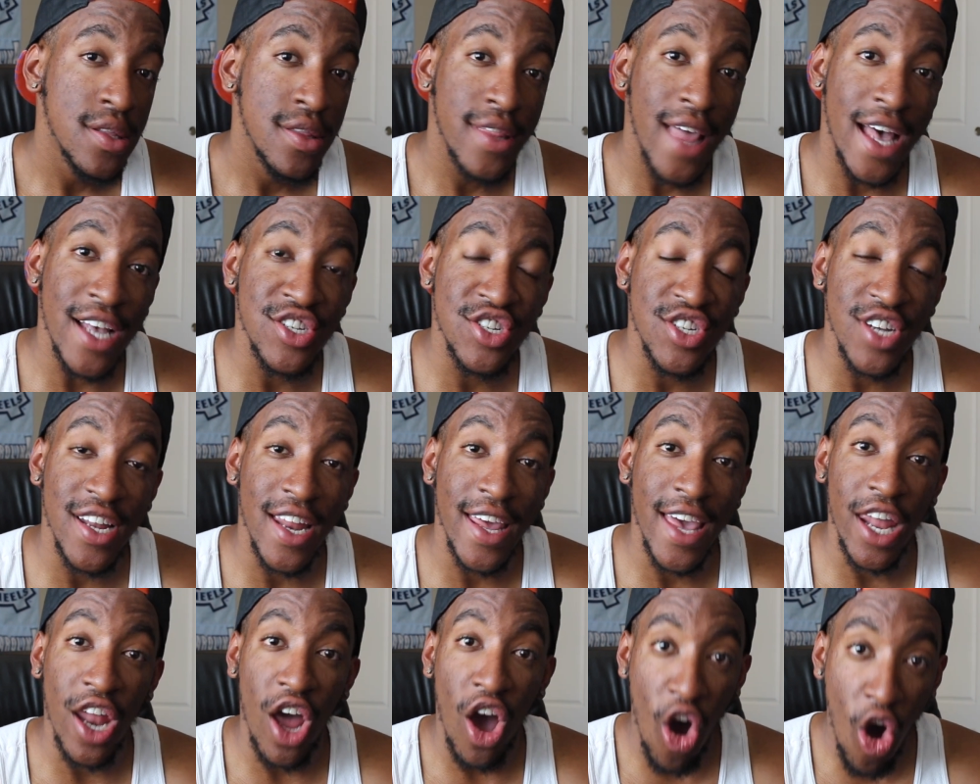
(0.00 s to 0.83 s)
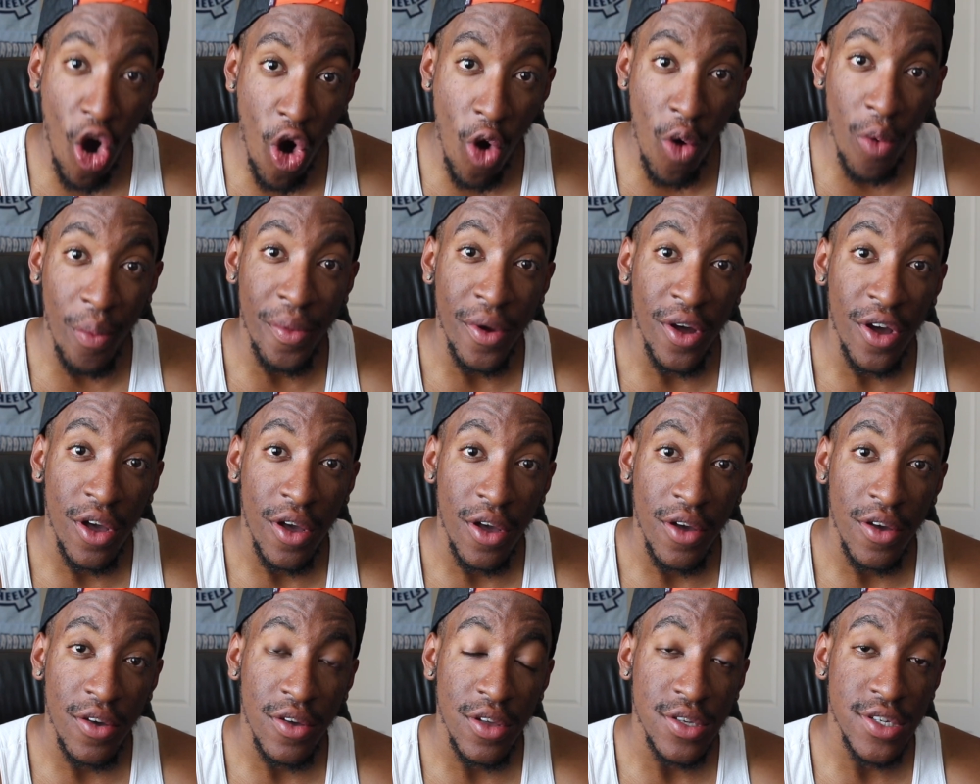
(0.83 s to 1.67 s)
that shit hit home,
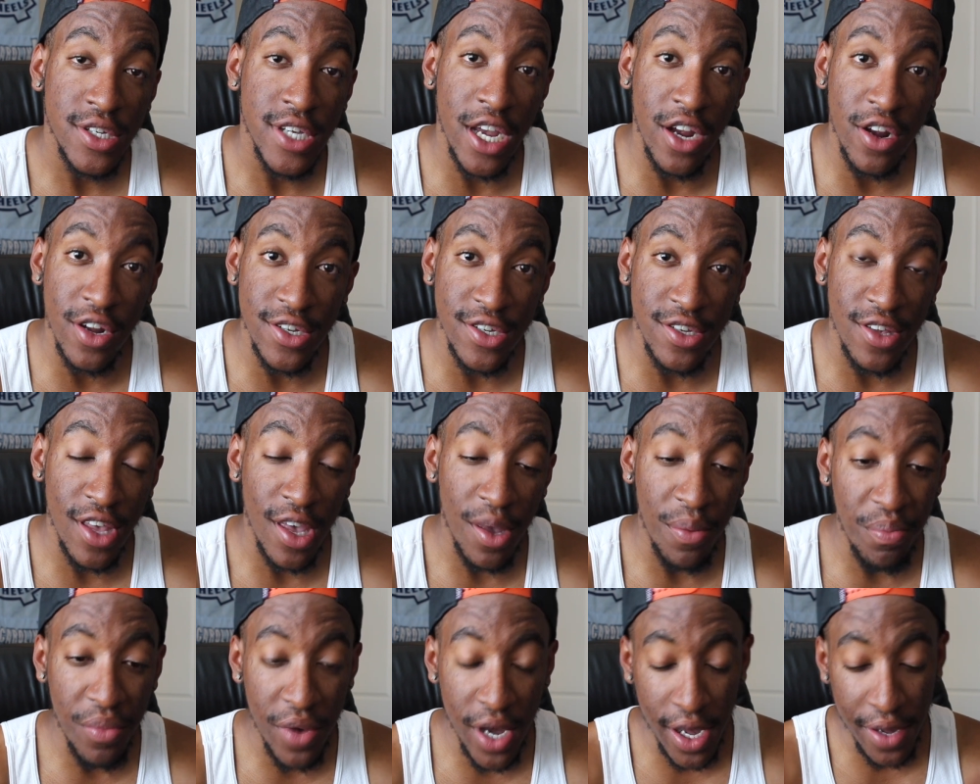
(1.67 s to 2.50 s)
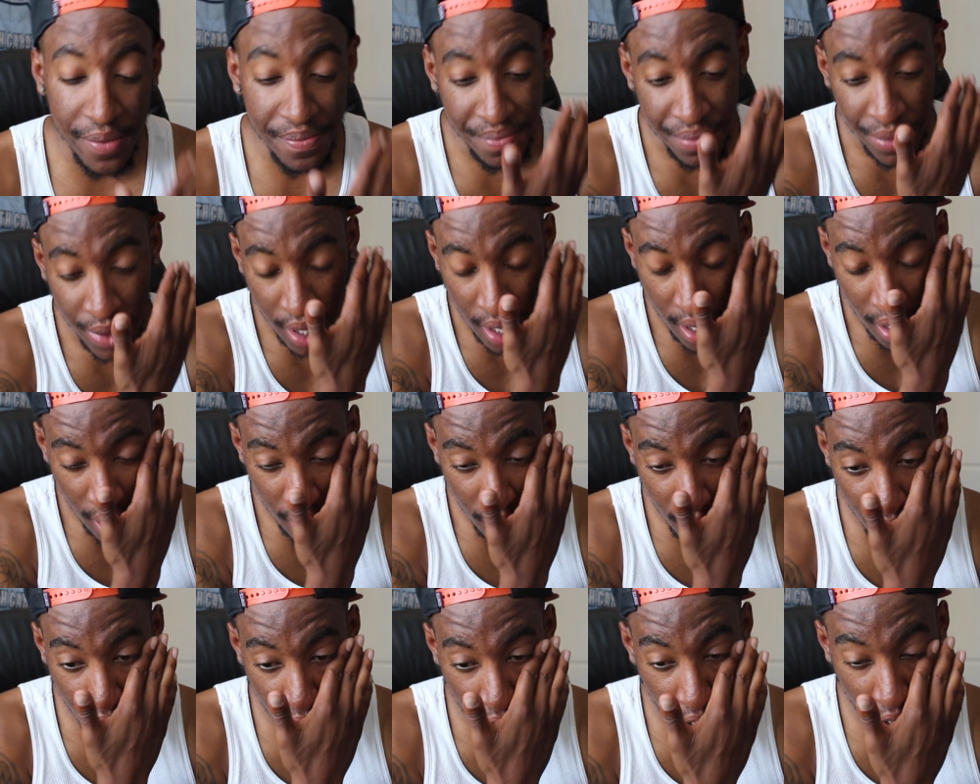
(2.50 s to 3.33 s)
seriously. But
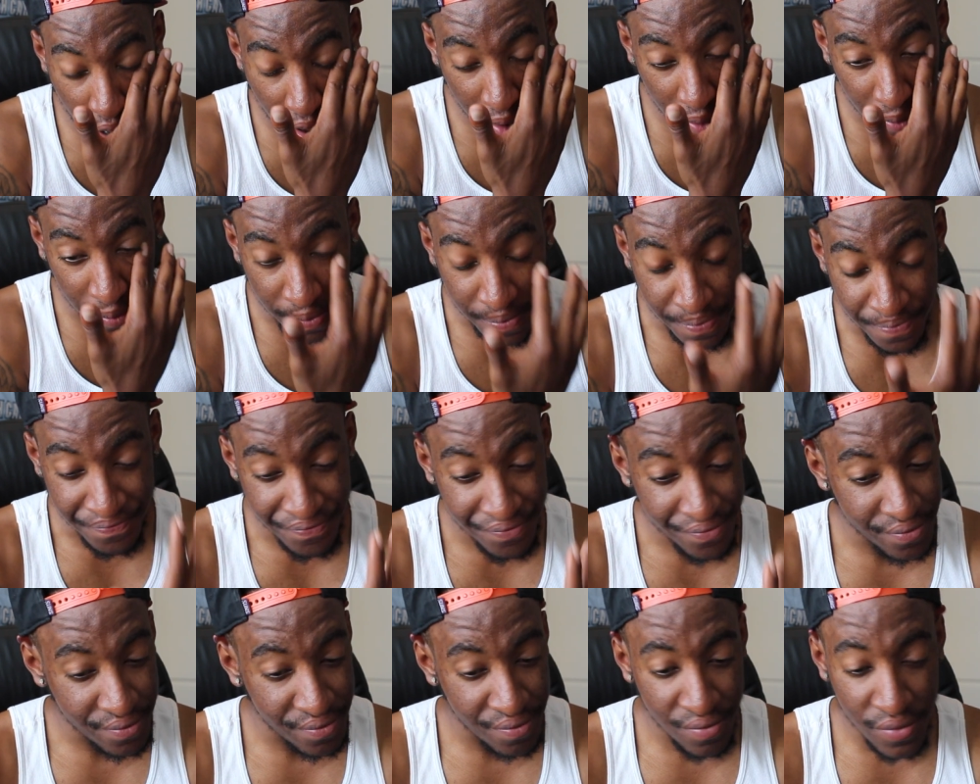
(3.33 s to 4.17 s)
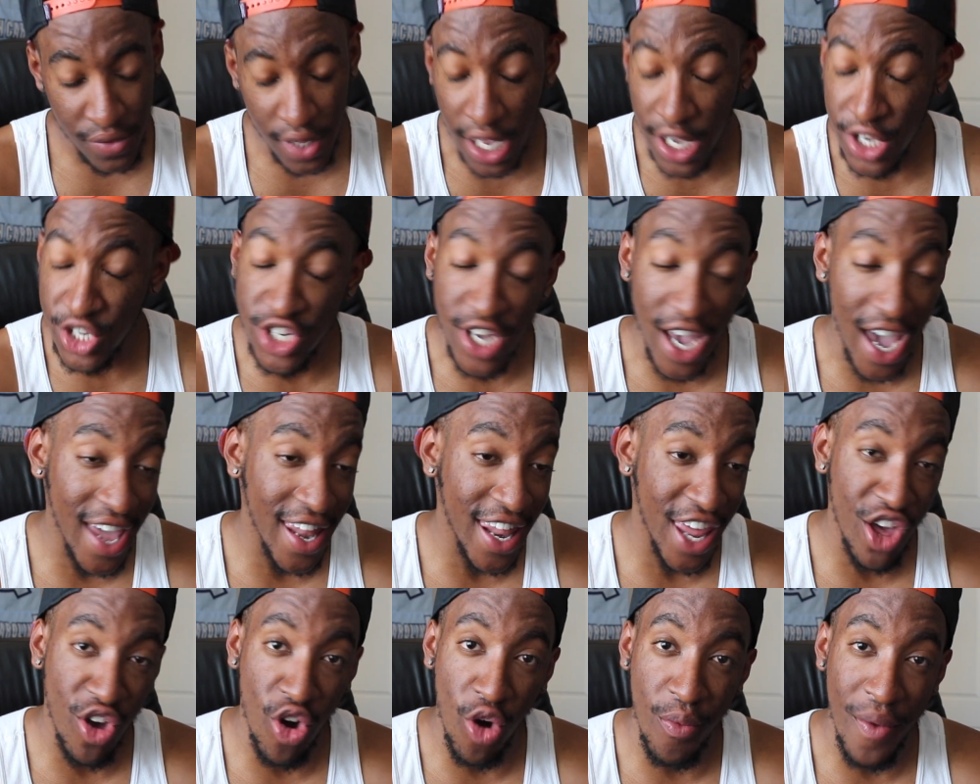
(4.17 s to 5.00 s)
Shane
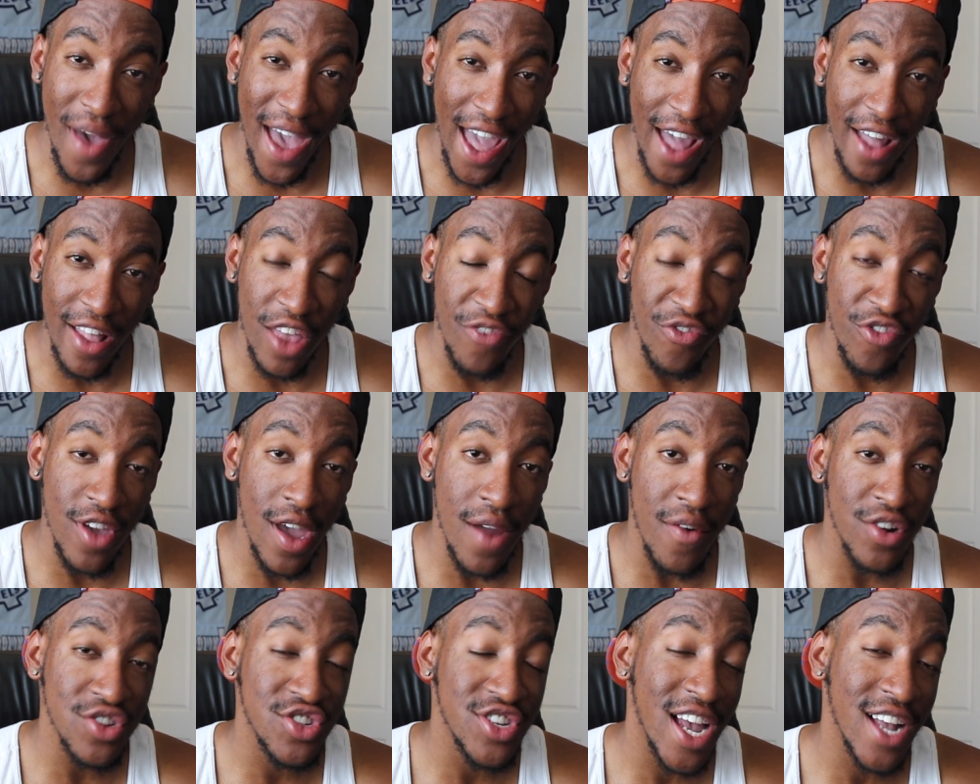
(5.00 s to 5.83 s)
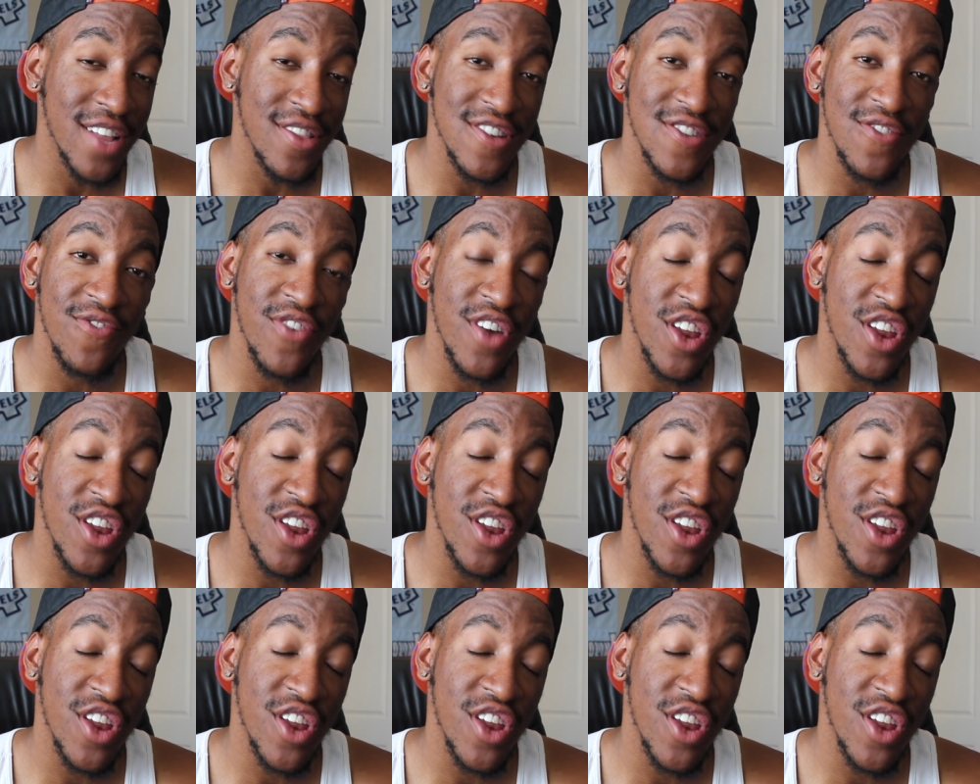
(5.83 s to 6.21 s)
Eagle, man, if you ever check this